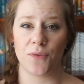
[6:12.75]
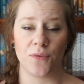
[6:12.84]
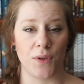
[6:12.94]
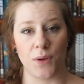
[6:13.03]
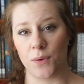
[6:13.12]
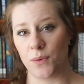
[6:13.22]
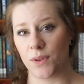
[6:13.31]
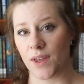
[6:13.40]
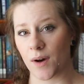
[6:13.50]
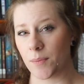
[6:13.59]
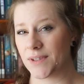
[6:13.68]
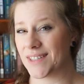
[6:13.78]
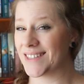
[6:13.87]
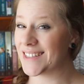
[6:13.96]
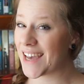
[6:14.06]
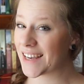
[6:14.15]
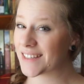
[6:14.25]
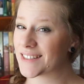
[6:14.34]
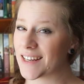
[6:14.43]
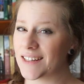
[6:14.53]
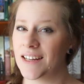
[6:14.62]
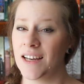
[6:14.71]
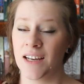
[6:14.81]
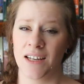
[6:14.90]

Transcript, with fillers: view the opposite sex and